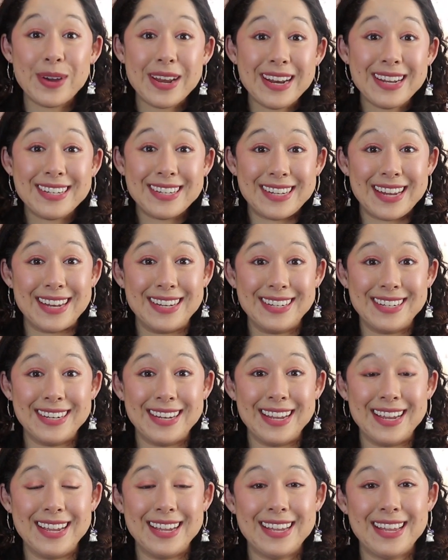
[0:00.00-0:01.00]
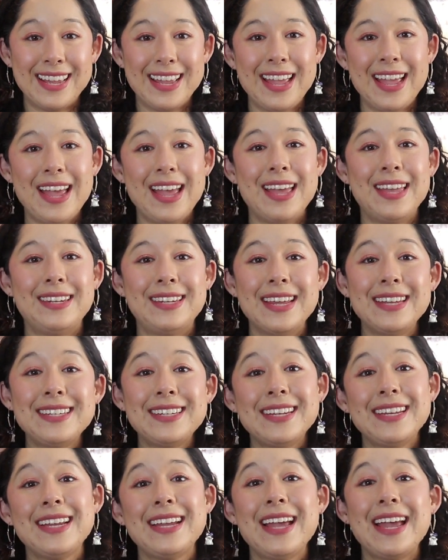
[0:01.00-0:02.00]
what is density?
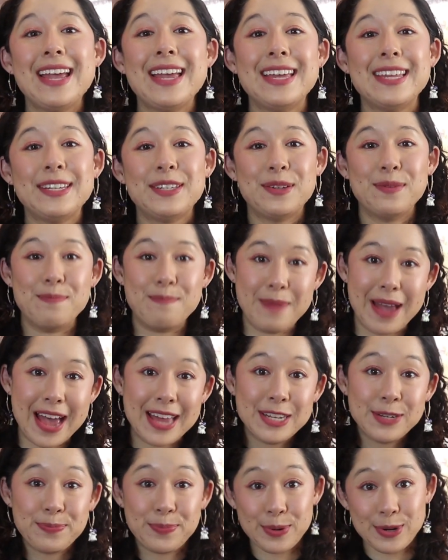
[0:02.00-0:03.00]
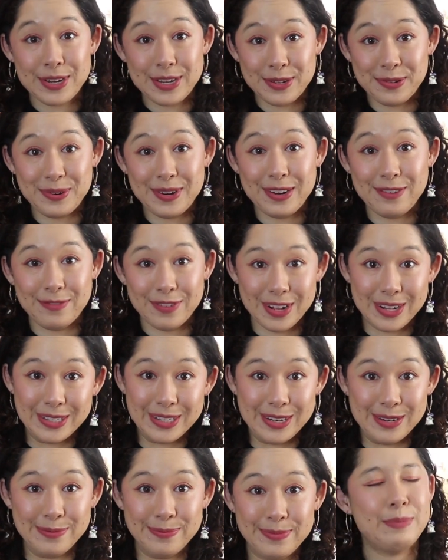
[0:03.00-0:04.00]
Density is mass per unit
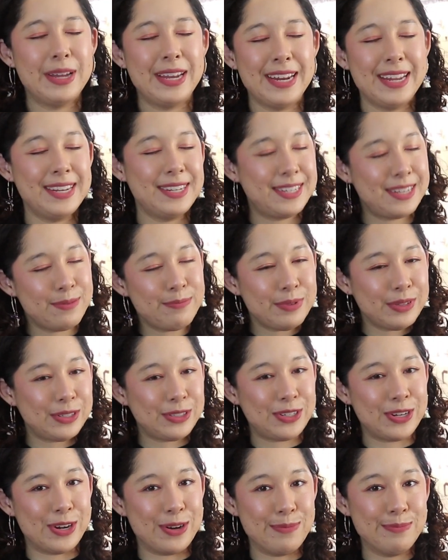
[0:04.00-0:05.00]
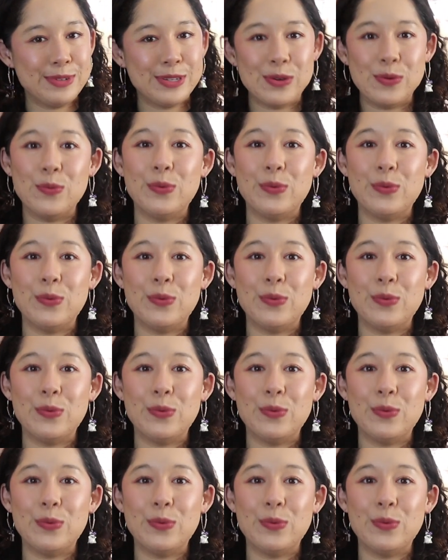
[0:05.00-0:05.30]
volume, but in simpler terms,